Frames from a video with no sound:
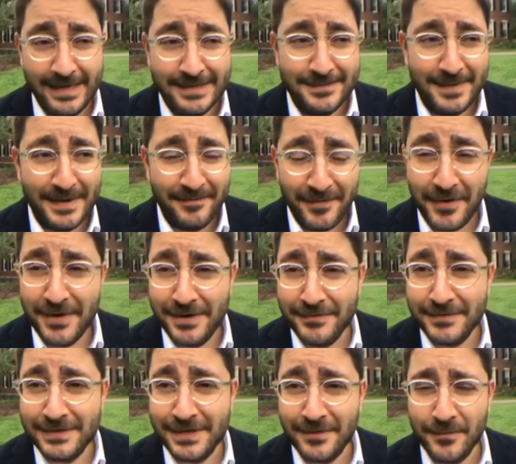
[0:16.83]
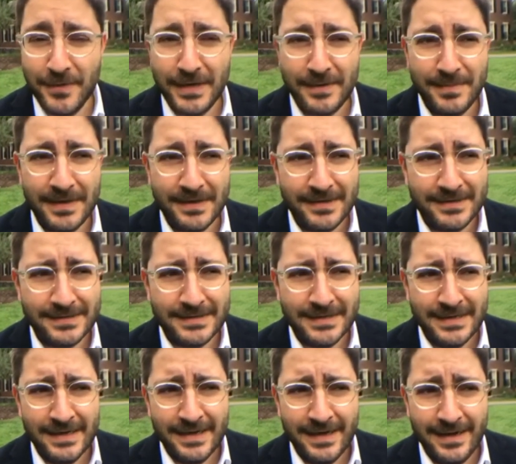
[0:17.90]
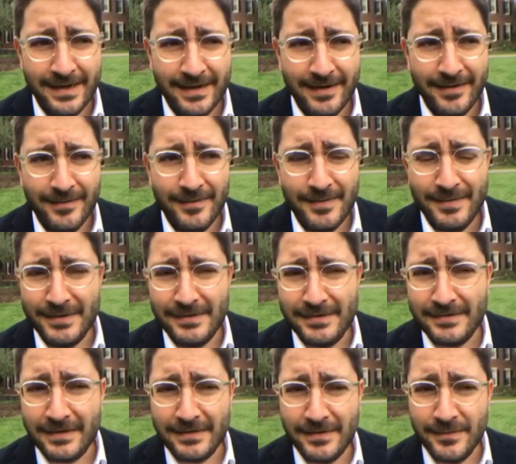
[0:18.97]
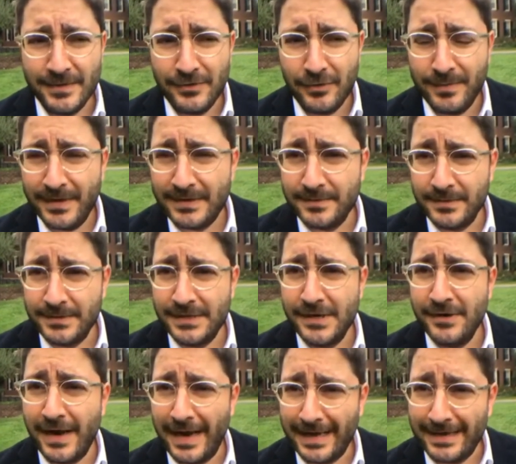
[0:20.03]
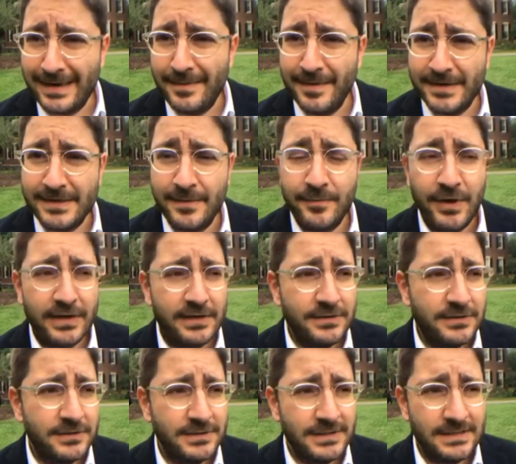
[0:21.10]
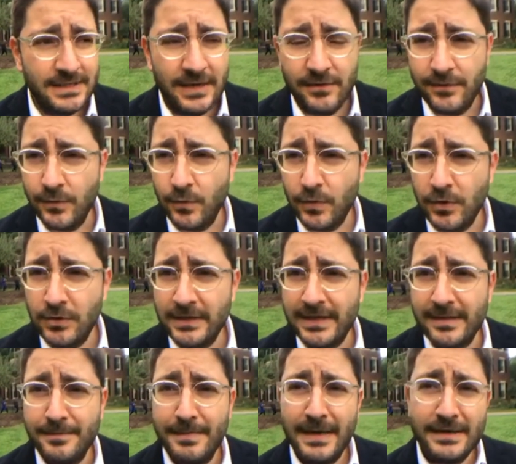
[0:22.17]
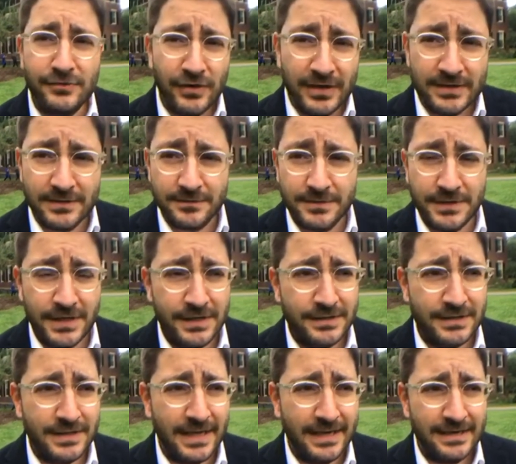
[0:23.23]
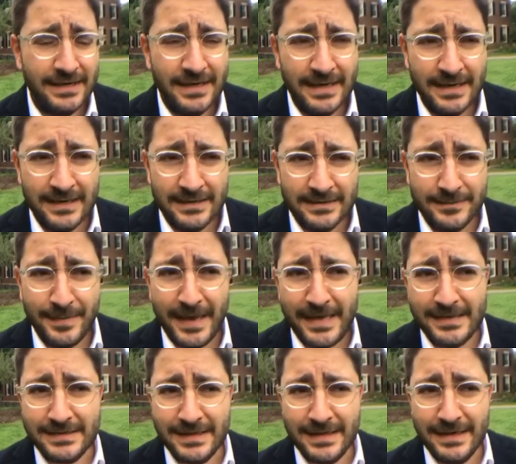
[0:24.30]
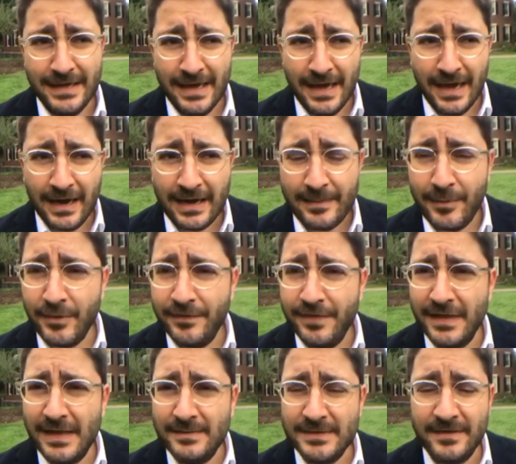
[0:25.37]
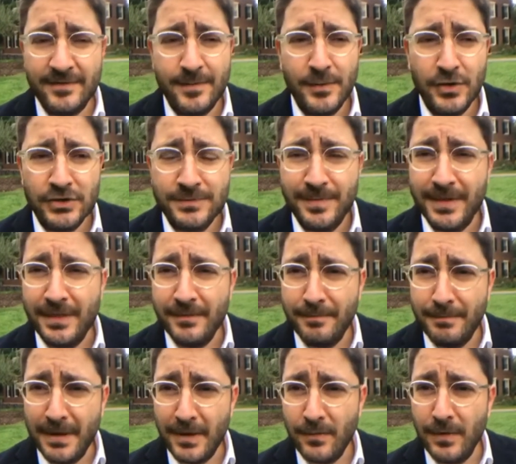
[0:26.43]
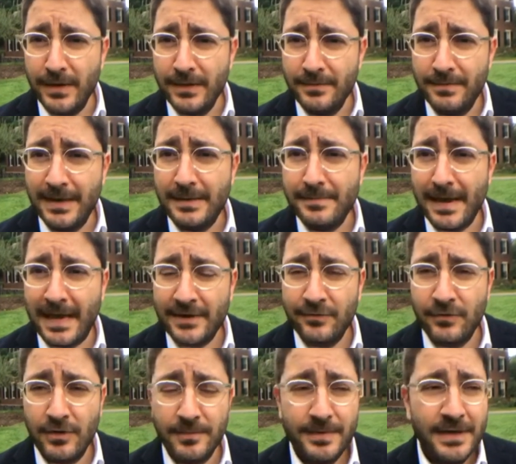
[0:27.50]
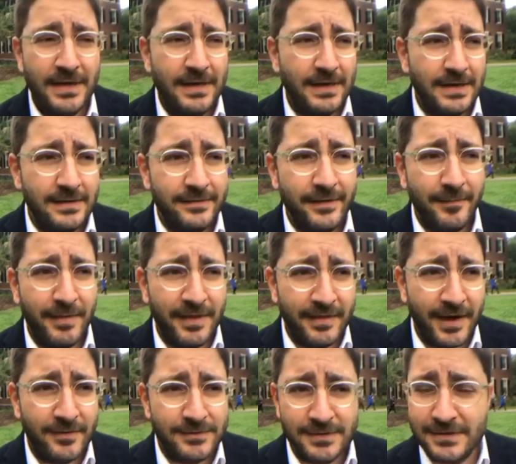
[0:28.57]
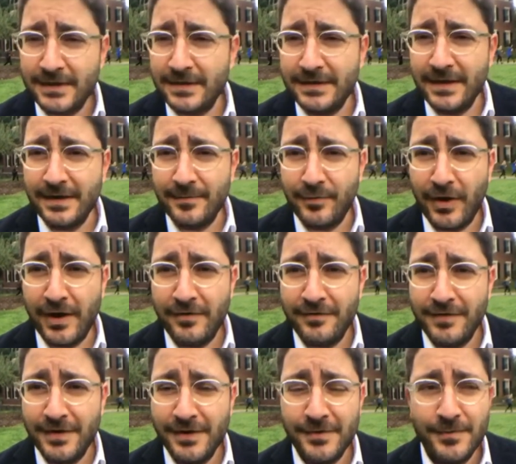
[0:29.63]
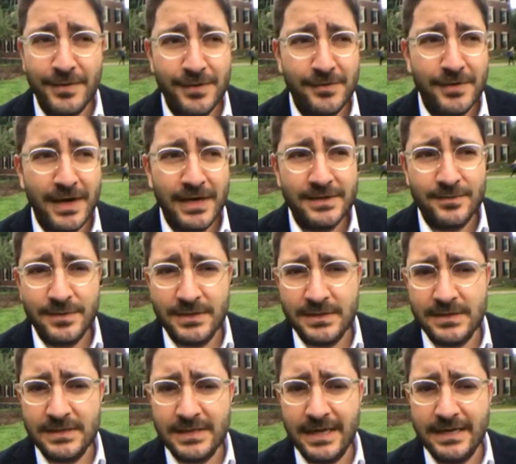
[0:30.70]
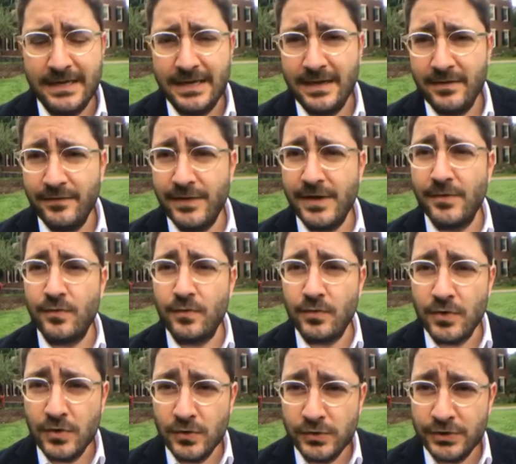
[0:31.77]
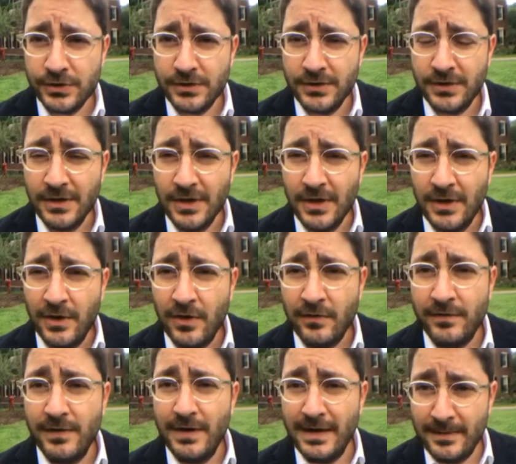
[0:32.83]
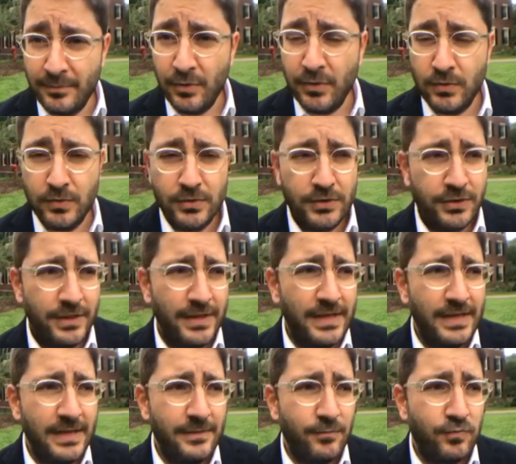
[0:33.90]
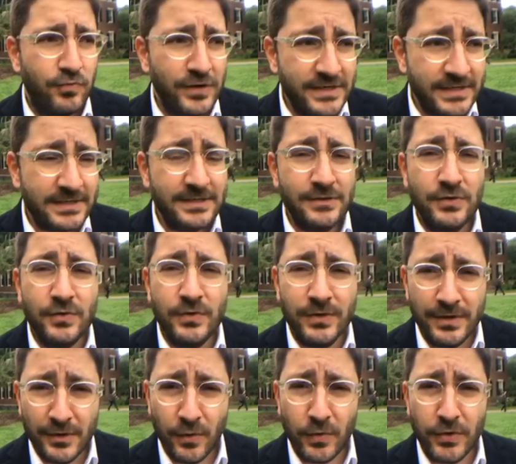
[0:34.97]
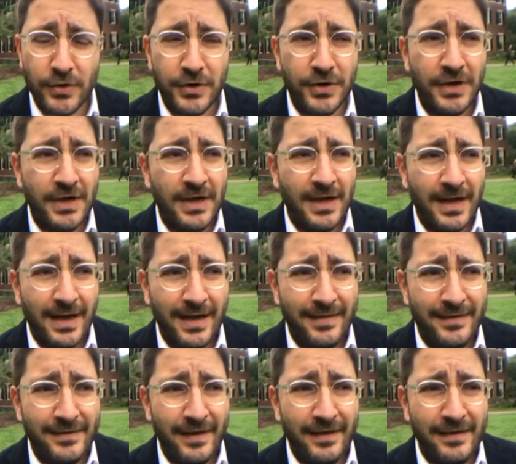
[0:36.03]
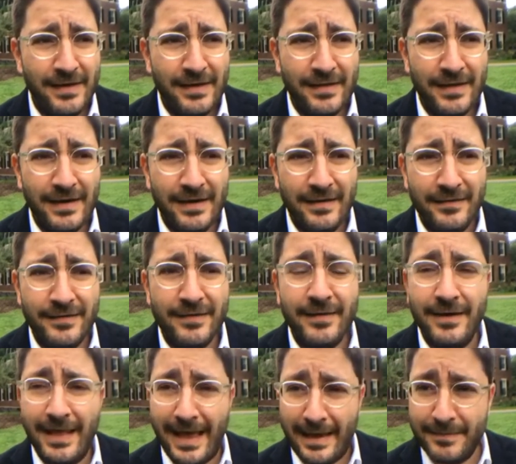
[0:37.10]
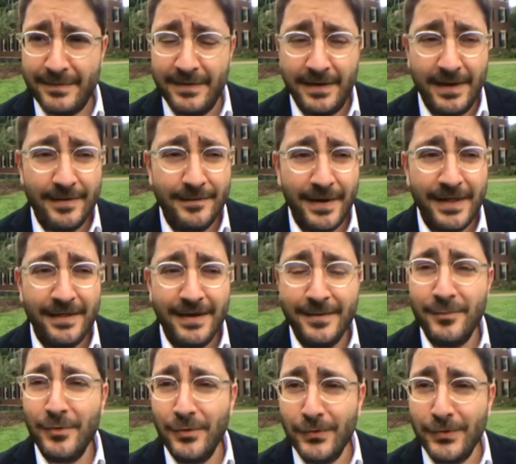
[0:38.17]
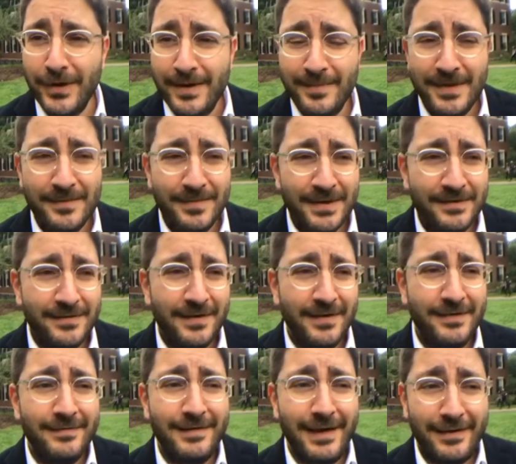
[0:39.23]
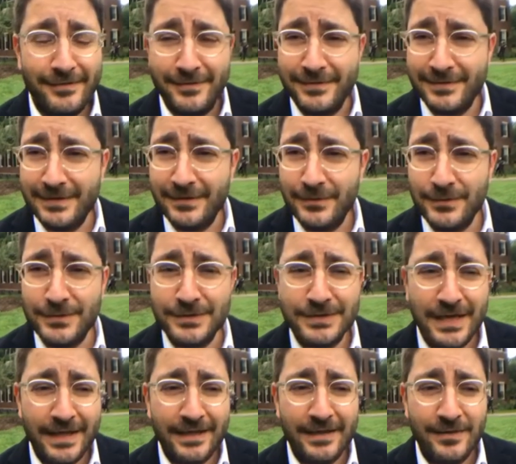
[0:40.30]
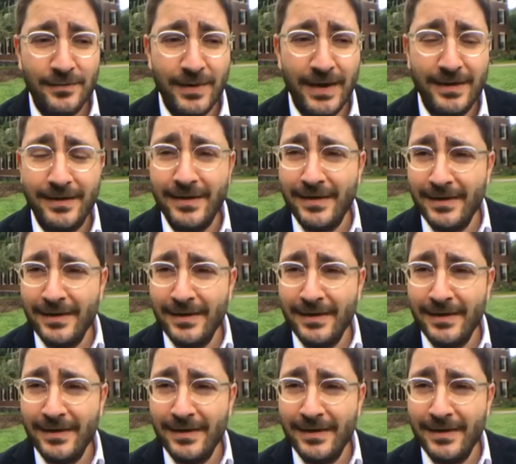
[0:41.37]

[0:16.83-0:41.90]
It's been a very interesting week because we've been discussing with top experts here, academics and practitioners, the state of the world and the big trends of change in that space. And a couple of themes have emerged, but the big one, the big backdrop, is something that I was discussing in a prior entire video with you guys, which is this idea of the erosion of the liberal order, the risks to the order, uh, this idea that it is collapsing. And by the liberal order, I mean basically international institutions like the UN,